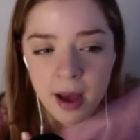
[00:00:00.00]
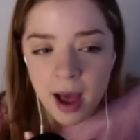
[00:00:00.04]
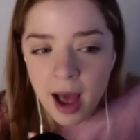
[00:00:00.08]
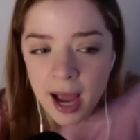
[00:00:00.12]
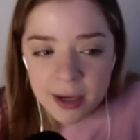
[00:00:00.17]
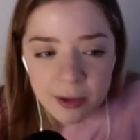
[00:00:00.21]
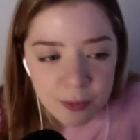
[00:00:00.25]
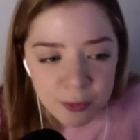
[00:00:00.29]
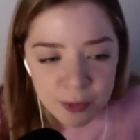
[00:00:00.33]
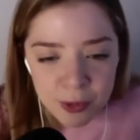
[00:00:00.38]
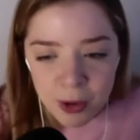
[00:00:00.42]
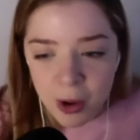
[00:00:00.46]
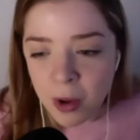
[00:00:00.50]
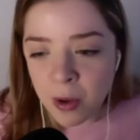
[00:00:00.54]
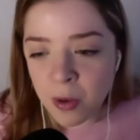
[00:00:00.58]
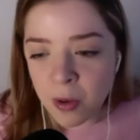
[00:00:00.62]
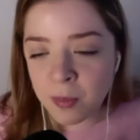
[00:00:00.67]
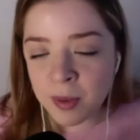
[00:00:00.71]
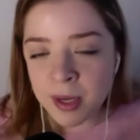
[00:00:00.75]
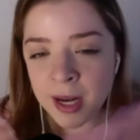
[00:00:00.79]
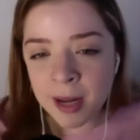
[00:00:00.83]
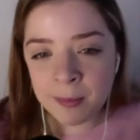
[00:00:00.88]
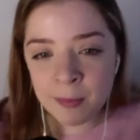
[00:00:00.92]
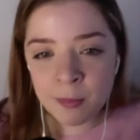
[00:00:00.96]
I don't know,
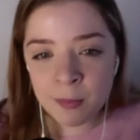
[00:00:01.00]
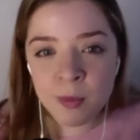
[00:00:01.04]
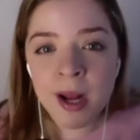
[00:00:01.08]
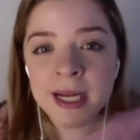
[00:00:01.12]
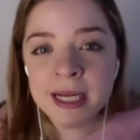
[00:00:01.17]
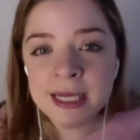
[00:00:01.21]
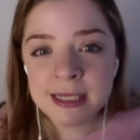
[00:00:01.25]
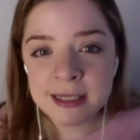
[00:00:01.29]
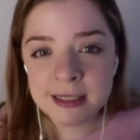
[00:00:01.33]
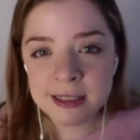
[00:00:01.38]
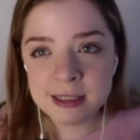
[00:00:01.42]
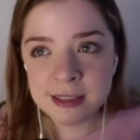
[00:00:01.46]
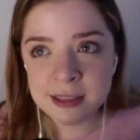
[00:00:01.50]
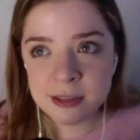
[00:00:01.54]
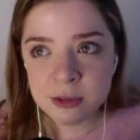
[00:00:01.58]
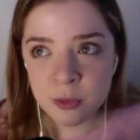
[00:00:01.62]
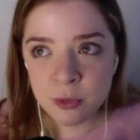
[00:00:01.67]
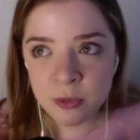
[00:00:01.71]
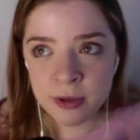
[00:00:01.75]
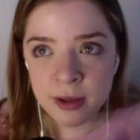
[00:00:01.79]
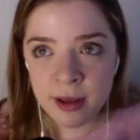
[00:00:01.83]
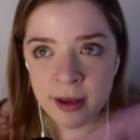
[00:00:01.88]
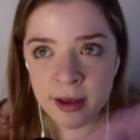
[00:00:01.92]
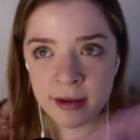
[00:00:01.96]
but I'm ready to
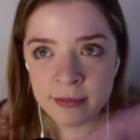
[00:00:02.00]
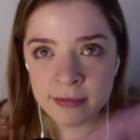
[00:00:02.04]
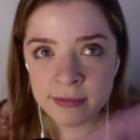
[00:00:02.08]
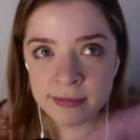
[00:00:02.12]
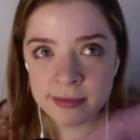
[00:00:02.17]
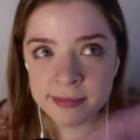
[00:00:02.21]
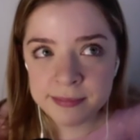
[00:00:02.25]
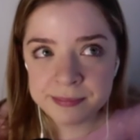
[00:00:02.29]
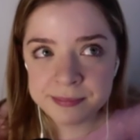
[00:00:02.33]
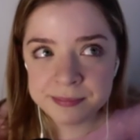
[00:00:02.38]
sort of